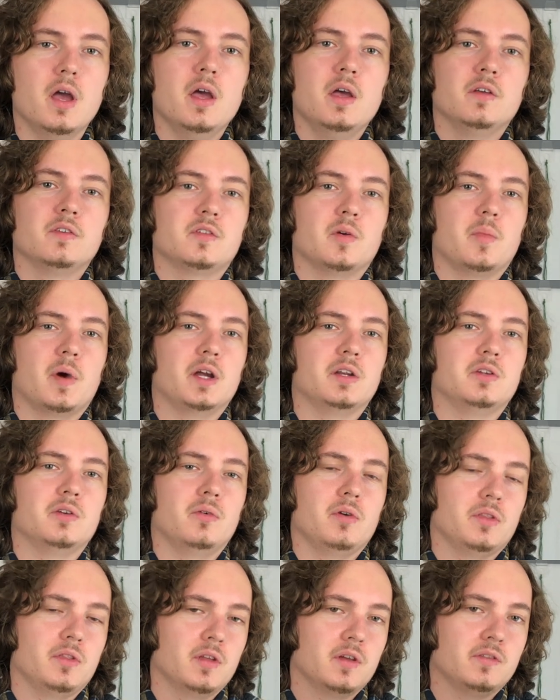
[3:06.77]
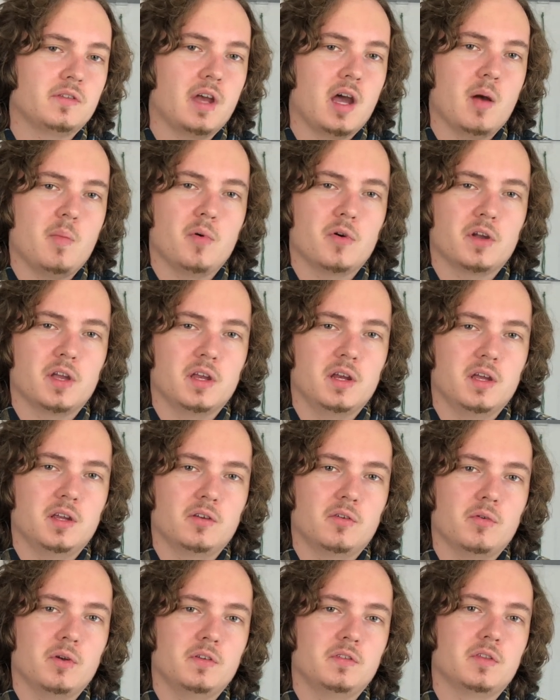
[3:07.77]
So by doing this, Apple can
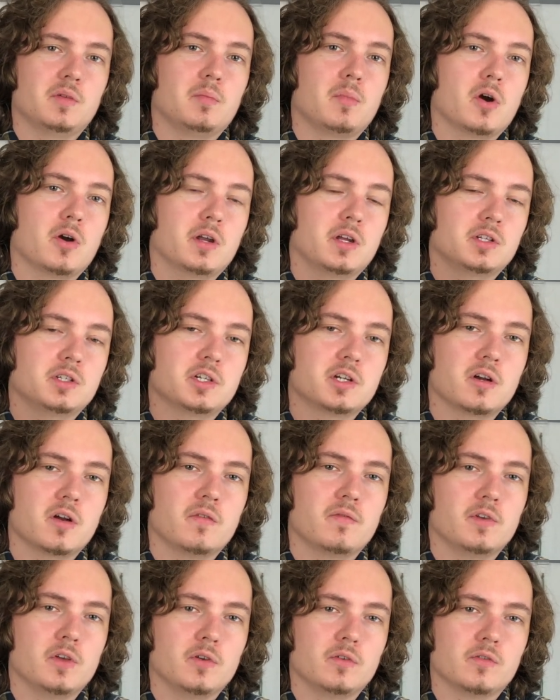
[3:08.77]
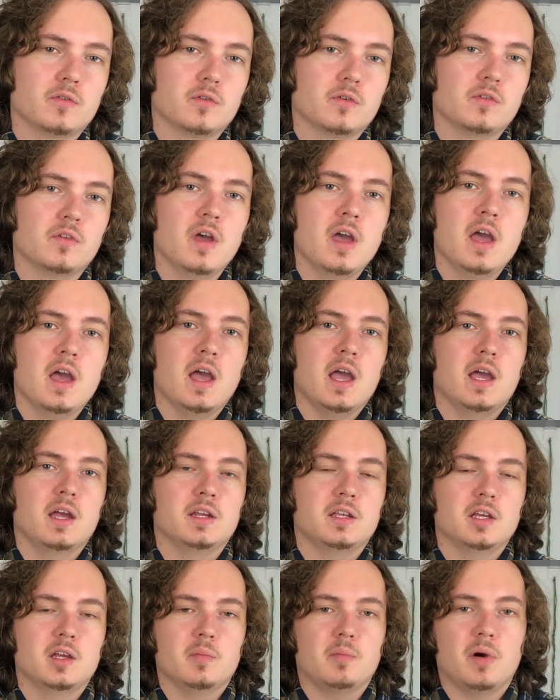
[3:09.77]
increase the market share of users
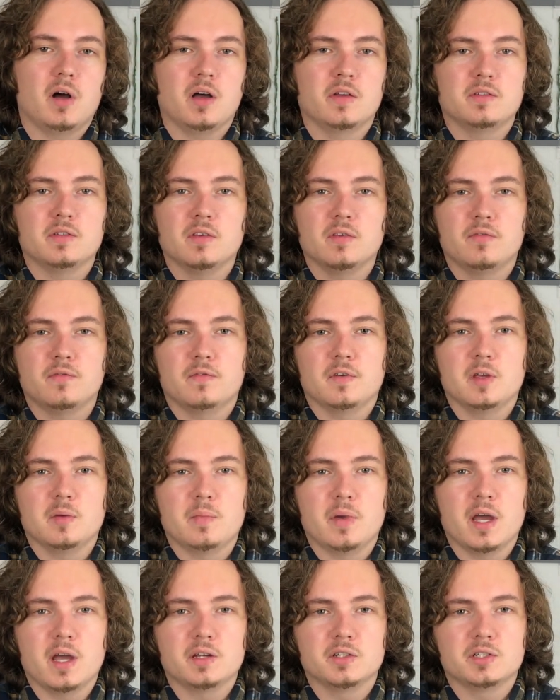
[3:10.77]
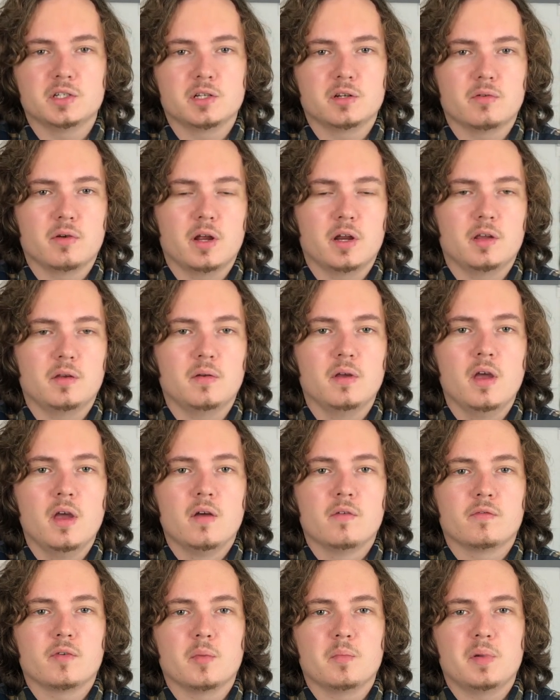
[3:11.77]
and get positive feedback generated
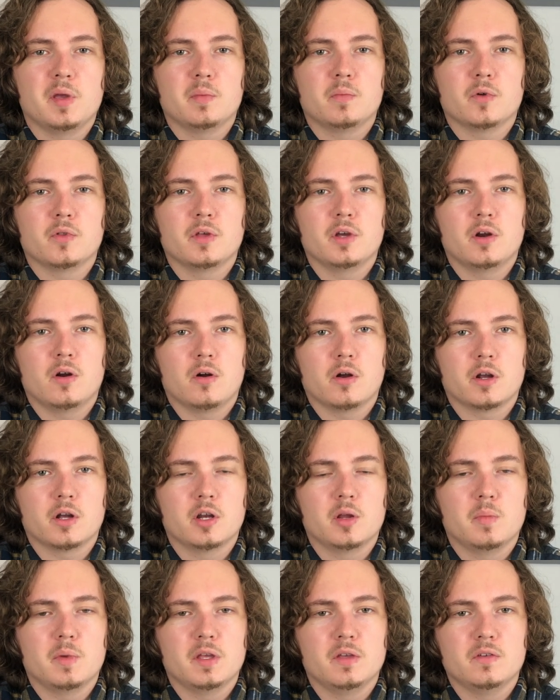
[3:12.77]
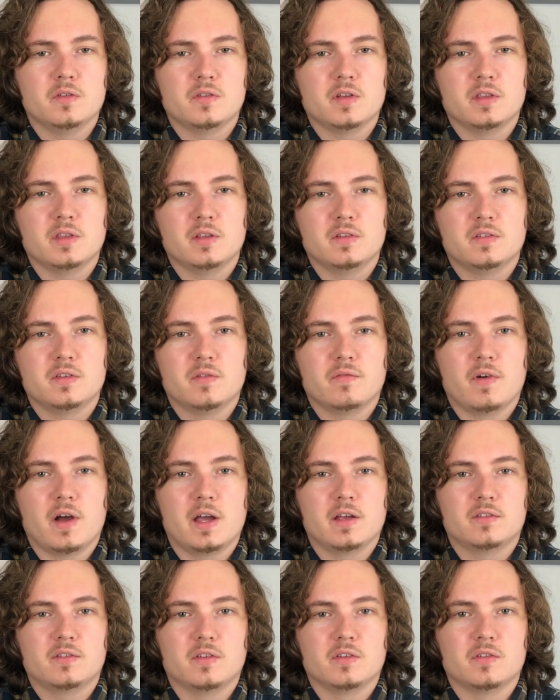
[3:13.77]
from people that aren't going to be using these
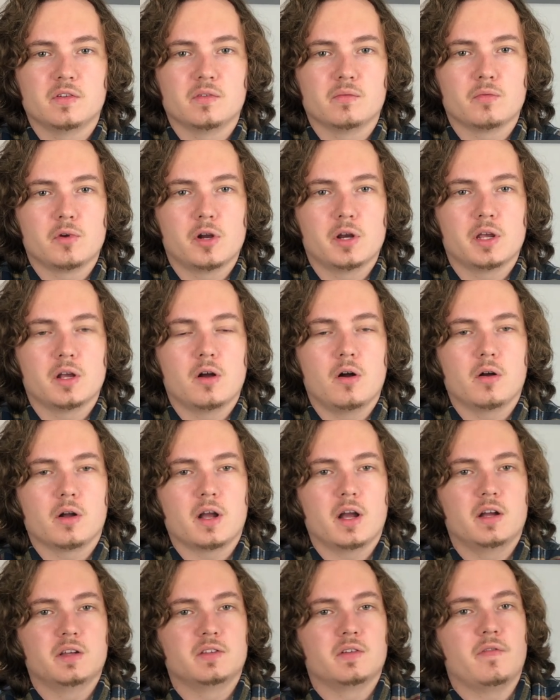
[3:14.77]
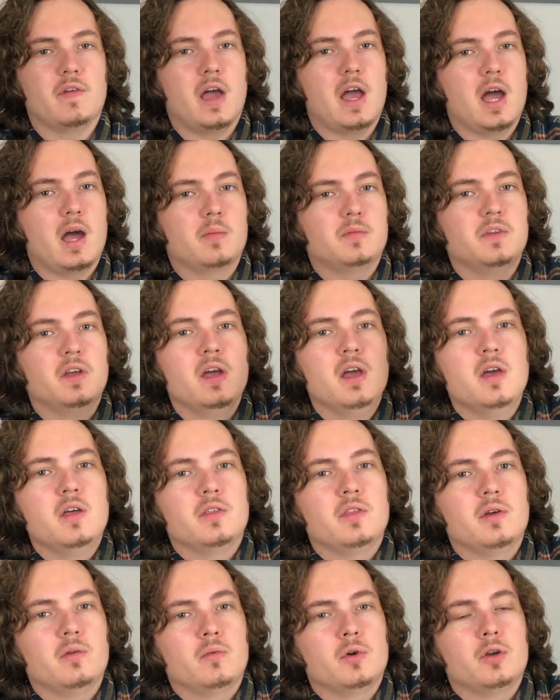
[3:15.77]
devices and running all kinds of apps
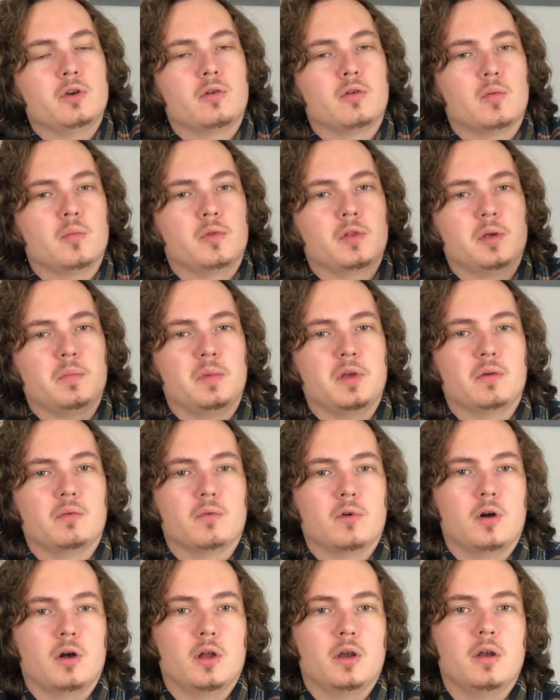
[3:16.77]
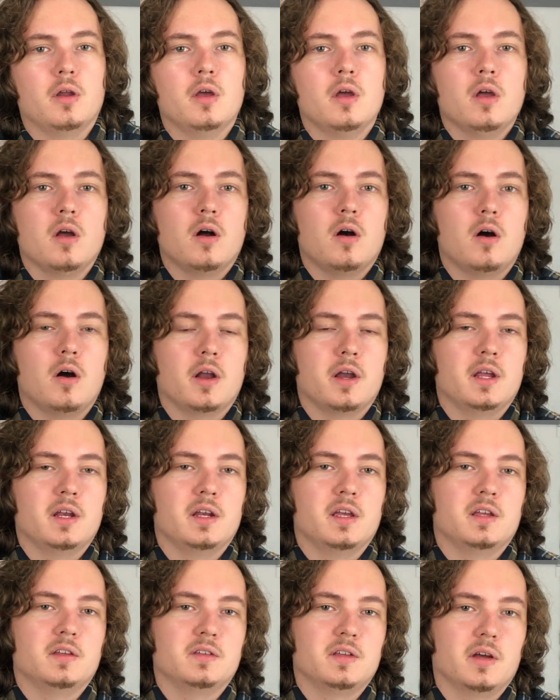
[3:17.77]
that would normally be run on an
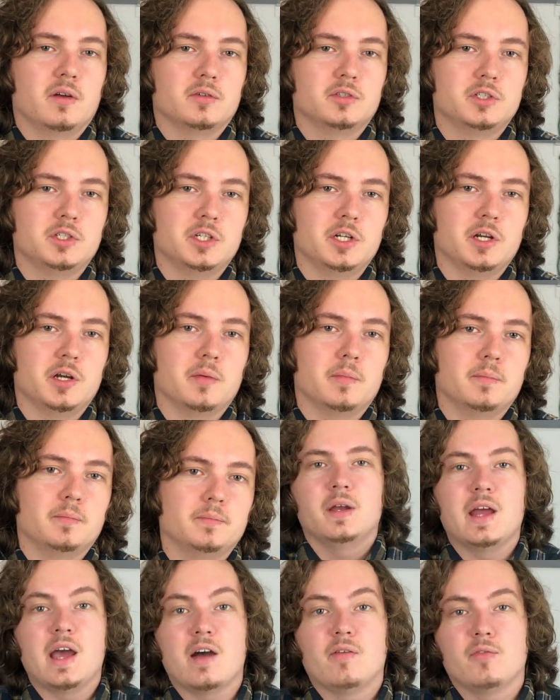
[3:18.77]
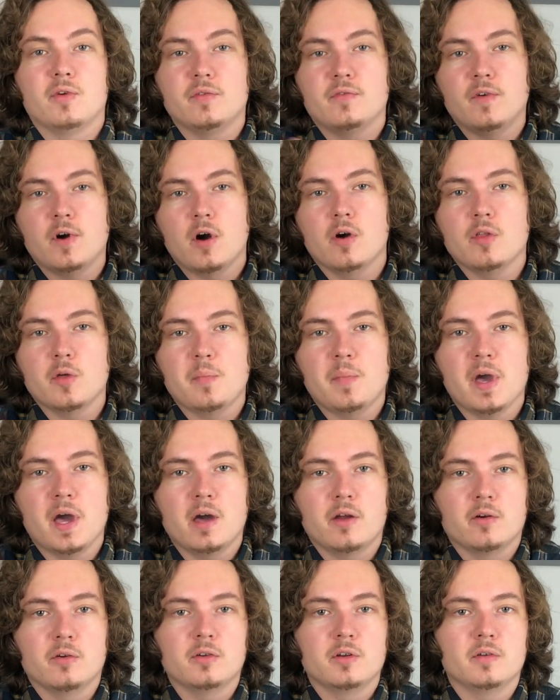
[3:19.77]
Intel chip. Now, if we follow the
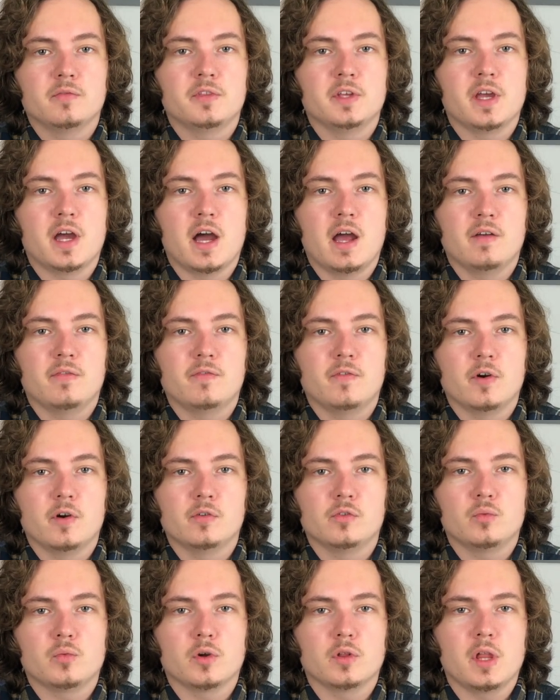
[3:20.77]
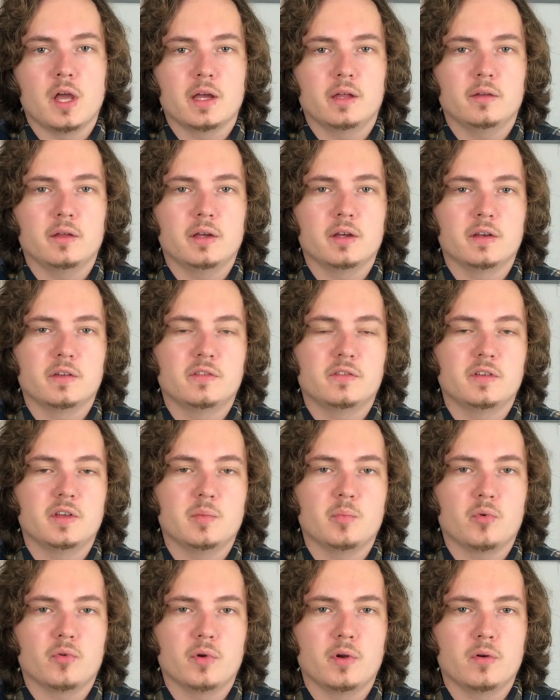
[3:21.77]
pattern of the iPhones, we're likely going to see
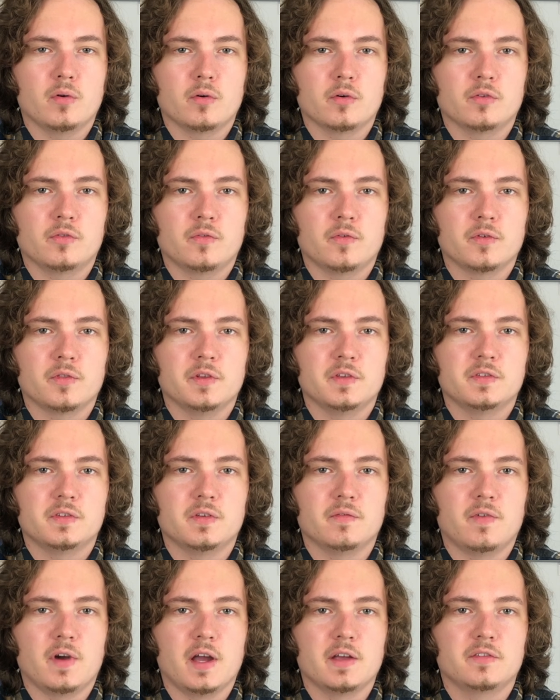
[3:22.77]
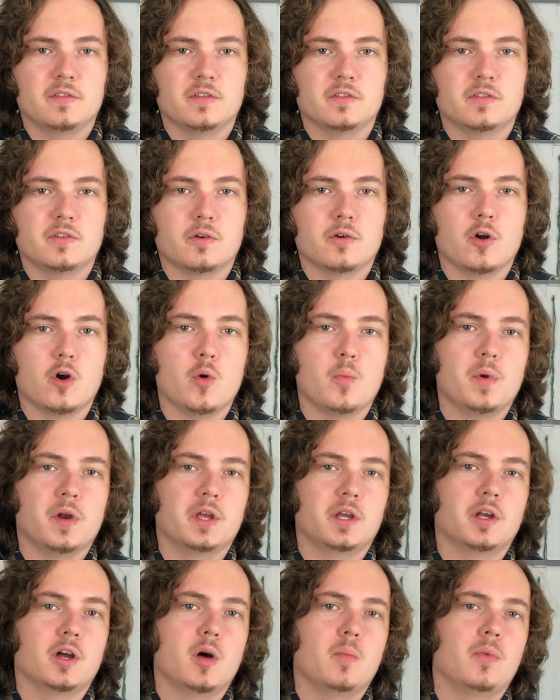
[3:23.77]
pre-orders for these devices start
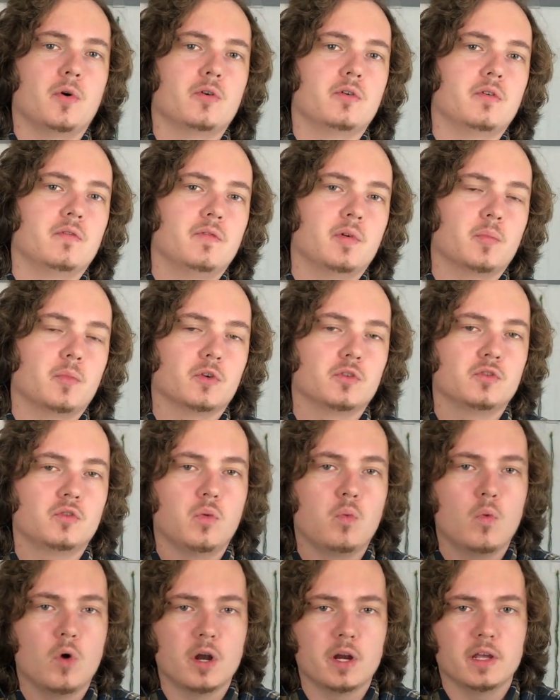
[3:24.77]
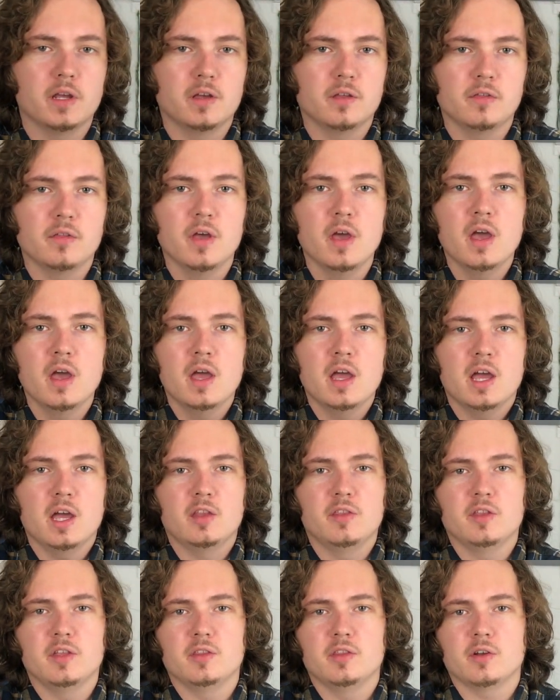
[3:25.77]
opening up on November 20th,
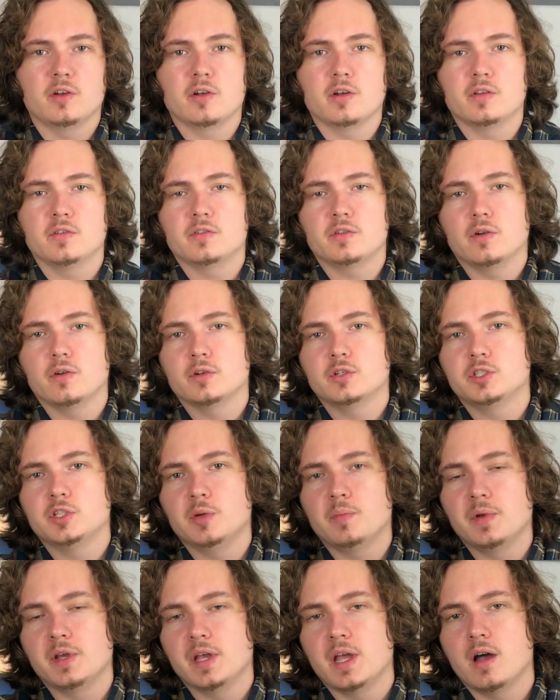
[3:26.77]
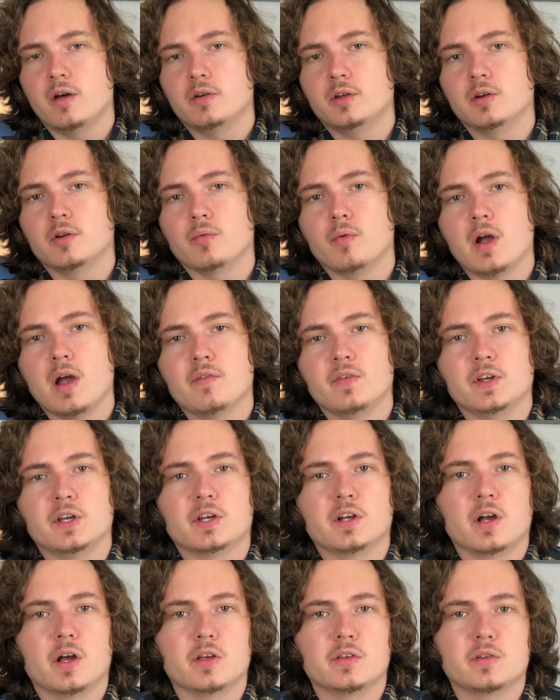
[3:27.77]
and then they're going to start shipping out and arriving to
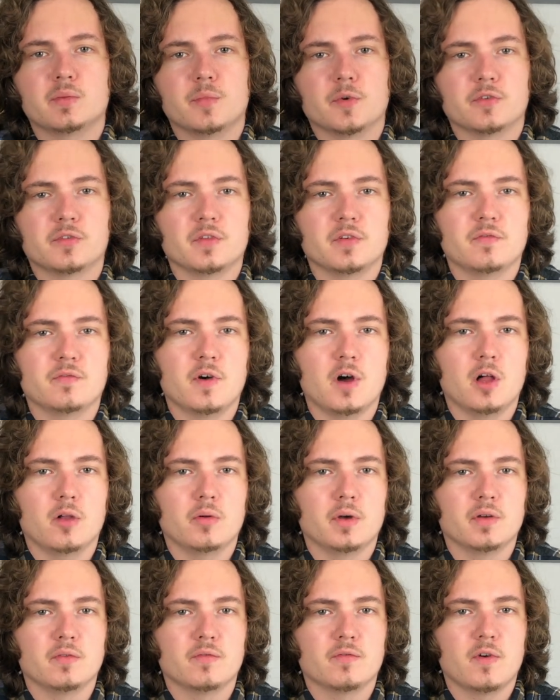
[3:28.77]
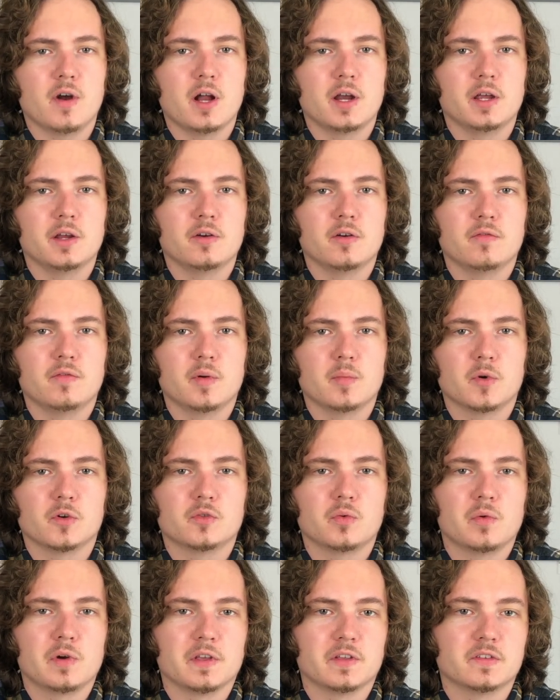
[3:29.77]
customers the following Friday, November
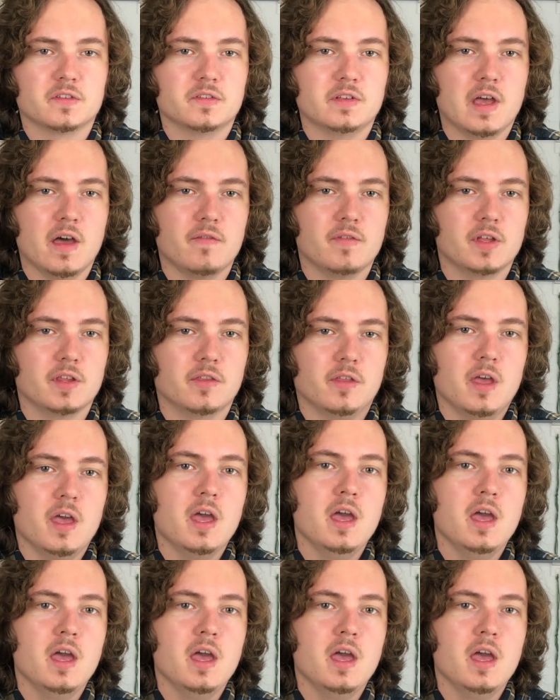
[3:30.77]
27th.